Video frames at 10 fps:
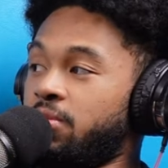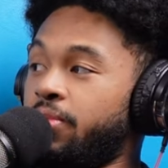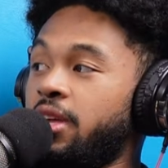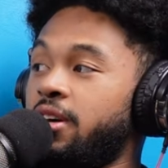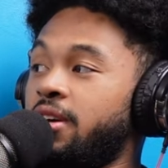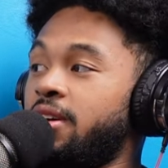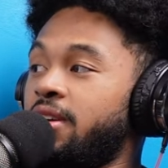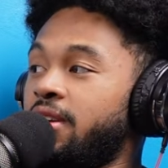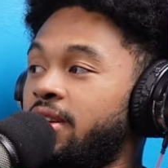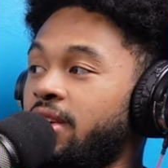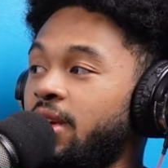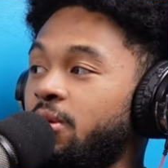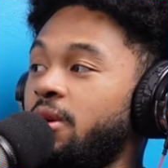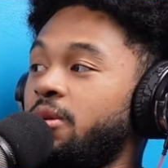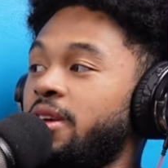Peter. He
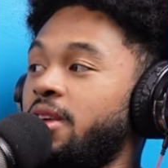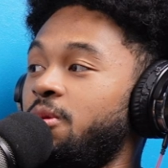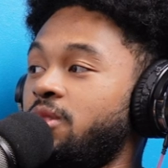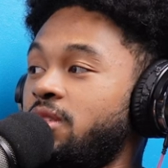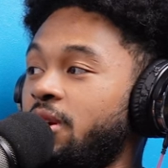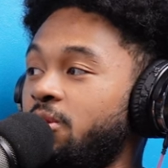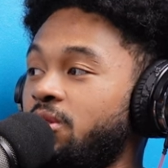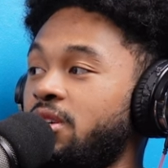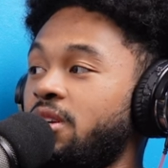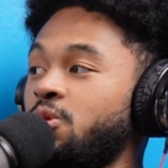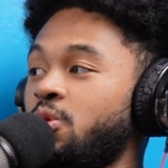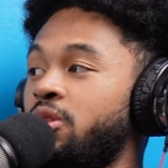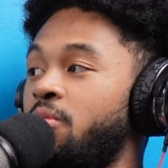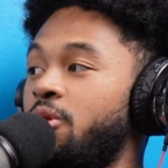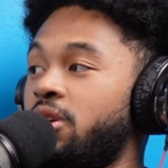was he was in there. He was the he was one of
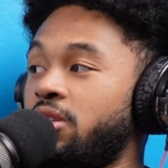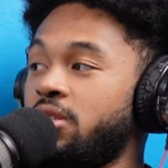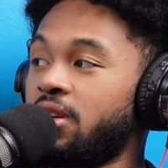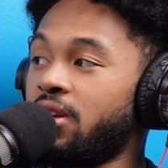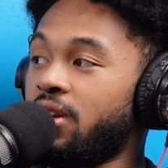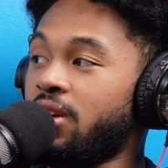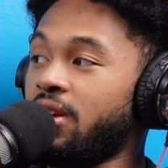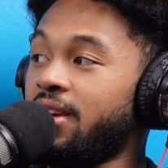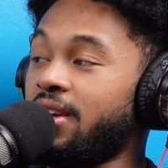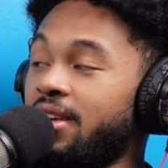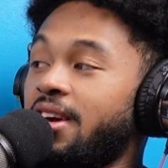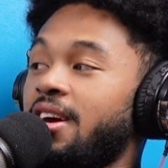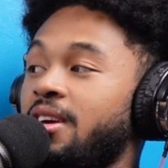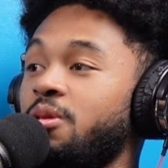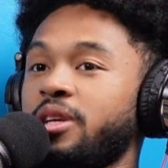the boys. I didn't know that.
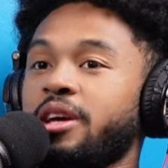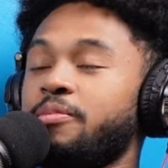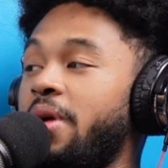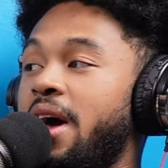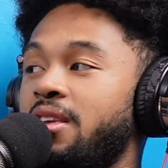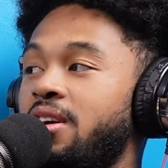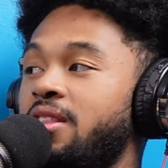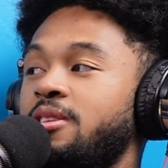Yeah, he was like mad young.